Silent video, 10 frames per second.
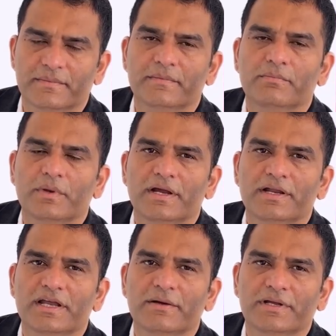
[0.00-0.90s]
For the
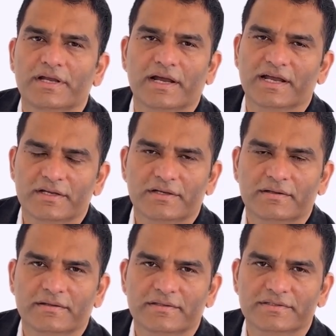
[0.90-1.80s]
delivery date,
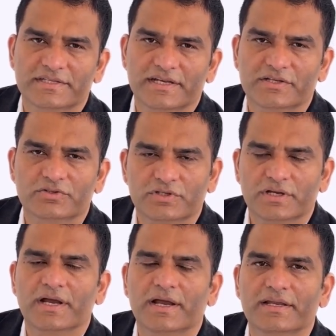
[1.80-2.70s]
set it to the
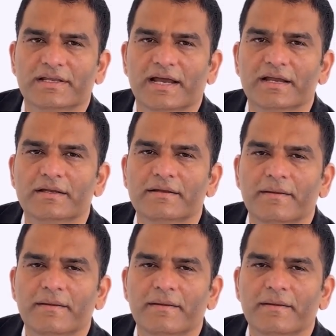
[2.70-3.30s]
current date